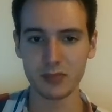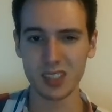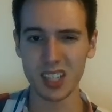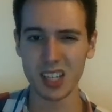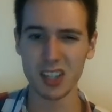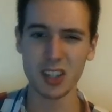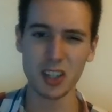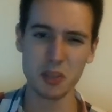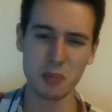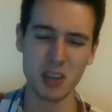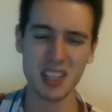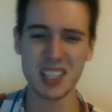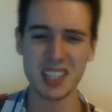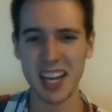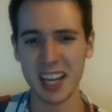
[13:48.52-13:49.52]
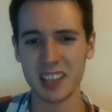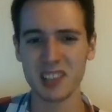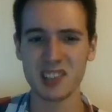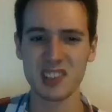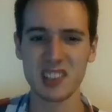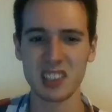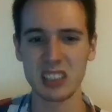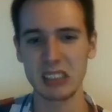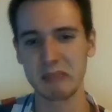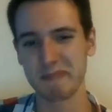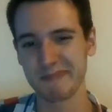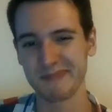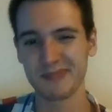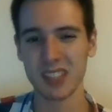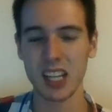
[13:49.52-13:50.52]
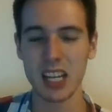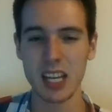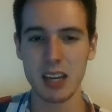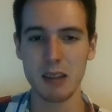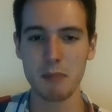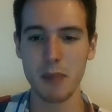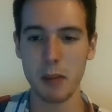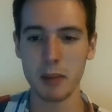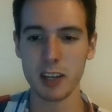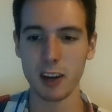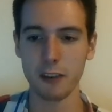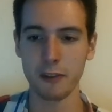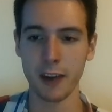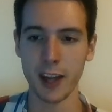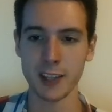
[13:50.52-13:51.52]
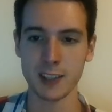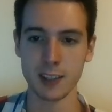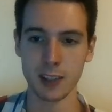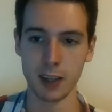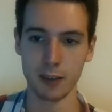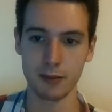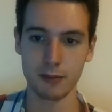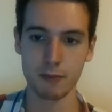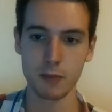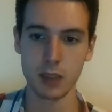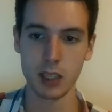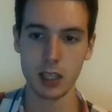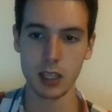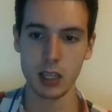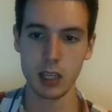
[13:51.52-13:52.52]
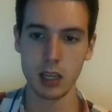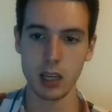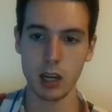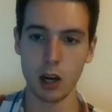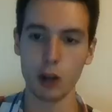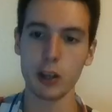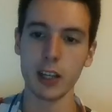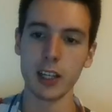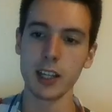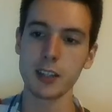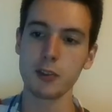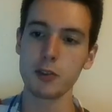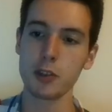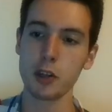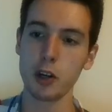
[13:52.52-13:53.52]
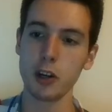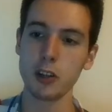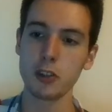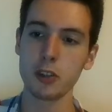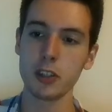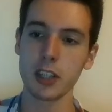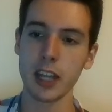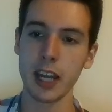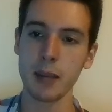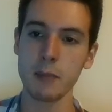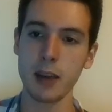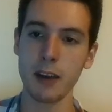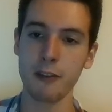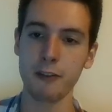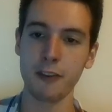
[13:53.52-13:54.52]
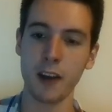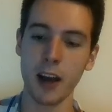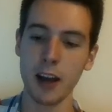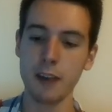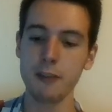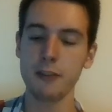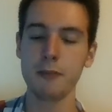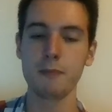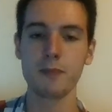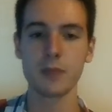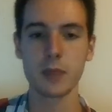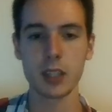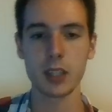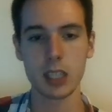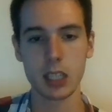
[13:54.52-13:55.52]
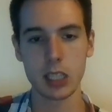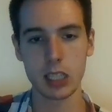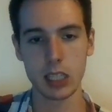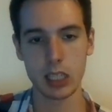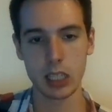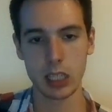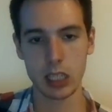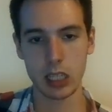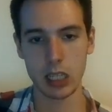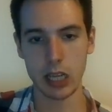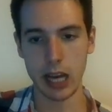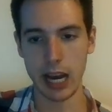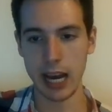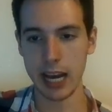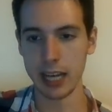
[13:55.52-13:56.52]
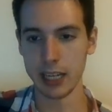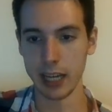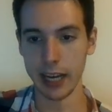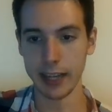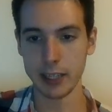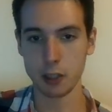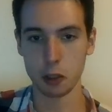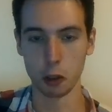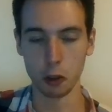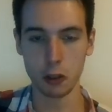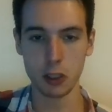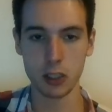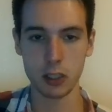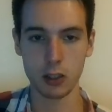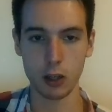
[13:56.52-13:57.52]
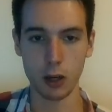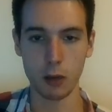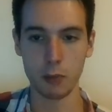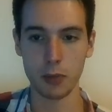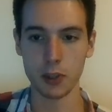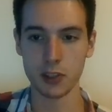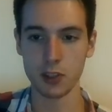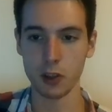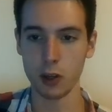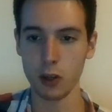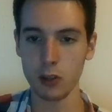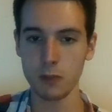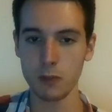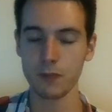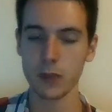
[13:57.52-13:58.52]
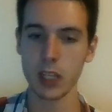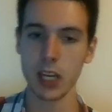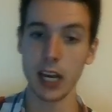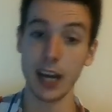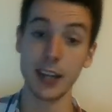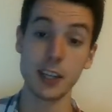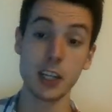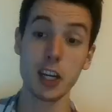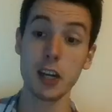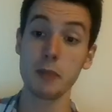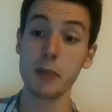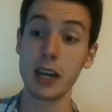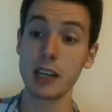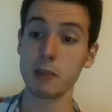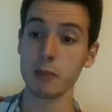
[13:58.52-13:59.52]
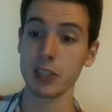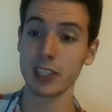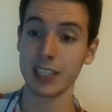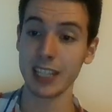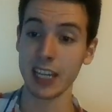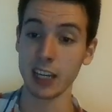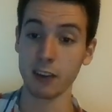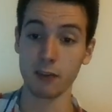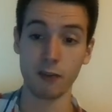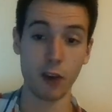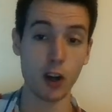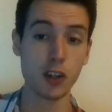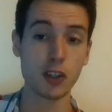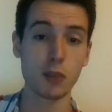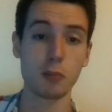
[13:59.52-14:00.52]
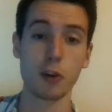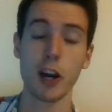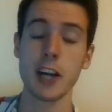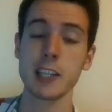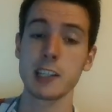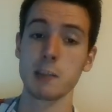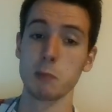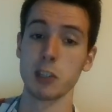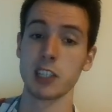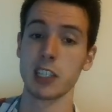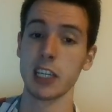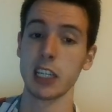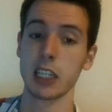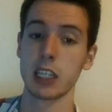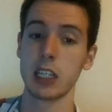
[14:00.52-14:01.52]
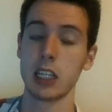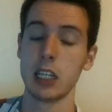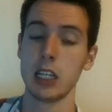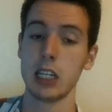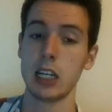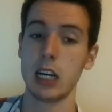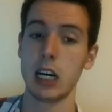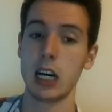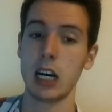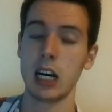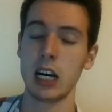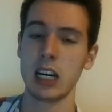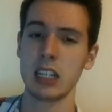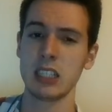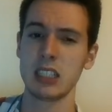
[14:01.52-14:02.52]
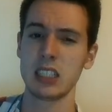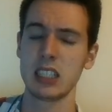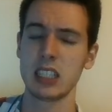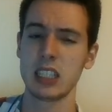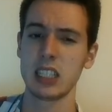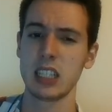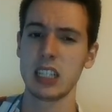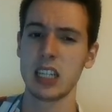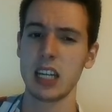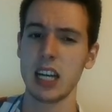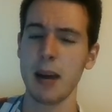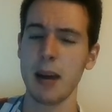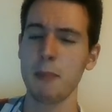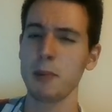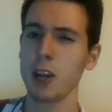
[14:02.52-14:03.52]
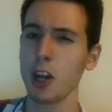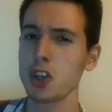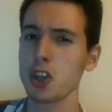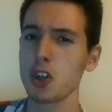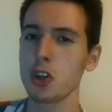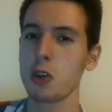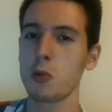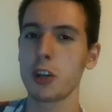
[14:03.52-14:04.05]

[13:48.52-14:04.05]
because my attack is still maybe not fast enough. Okay, let's return to the game, f5, and I took en passant, and here I made a mistake, very surprising mistake. I'm not sure what